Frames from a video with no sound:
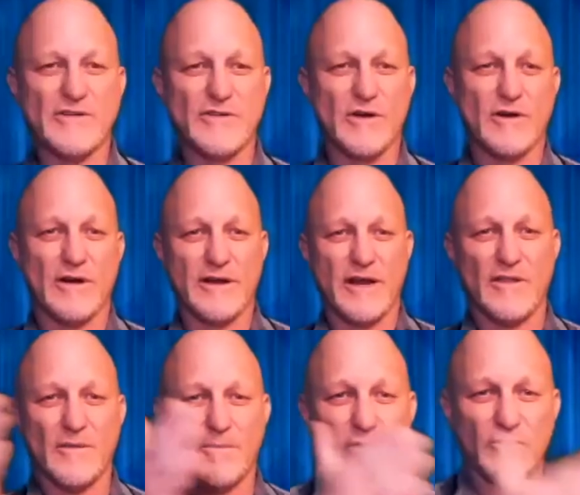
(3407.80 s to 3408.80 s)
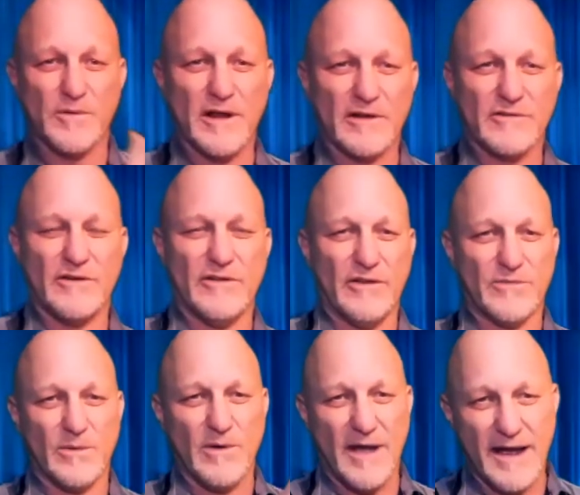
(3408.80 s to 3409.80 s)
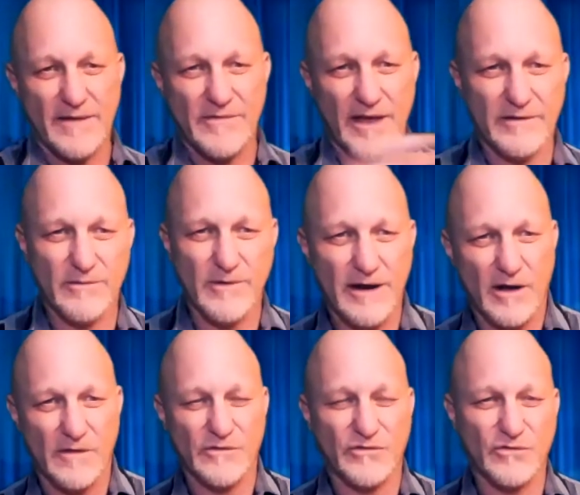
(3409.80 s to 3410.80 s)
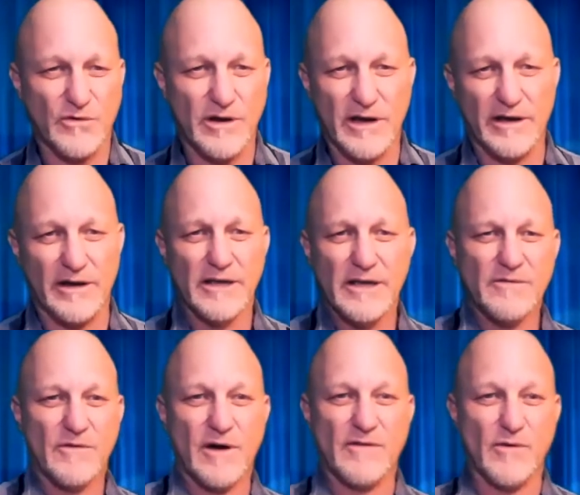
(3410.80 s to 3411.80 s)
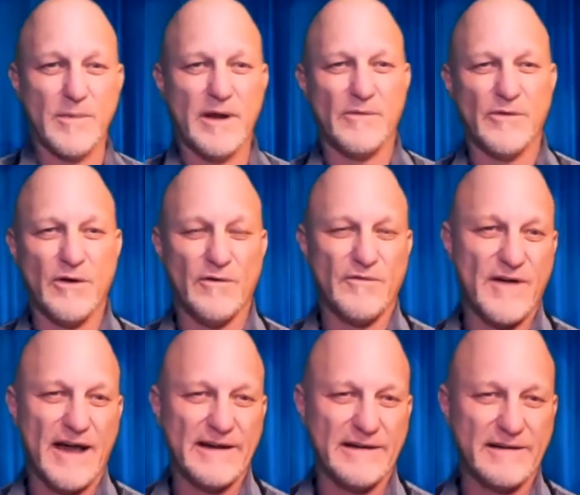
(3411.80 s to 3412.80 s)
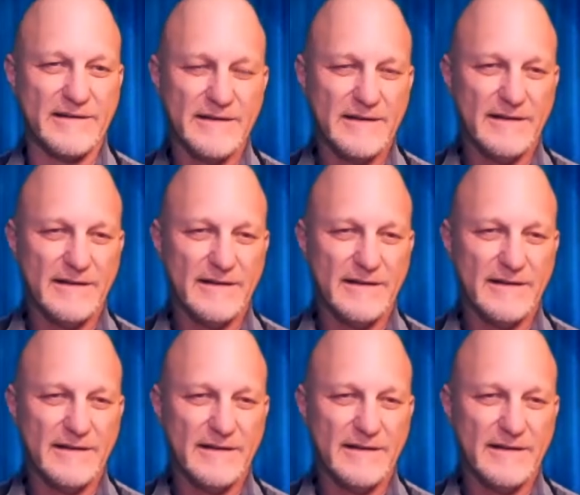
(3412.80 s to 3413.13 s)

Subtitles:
sure, again, on the post-production of this, we will add that right on the screen for everyone to be able to go find it.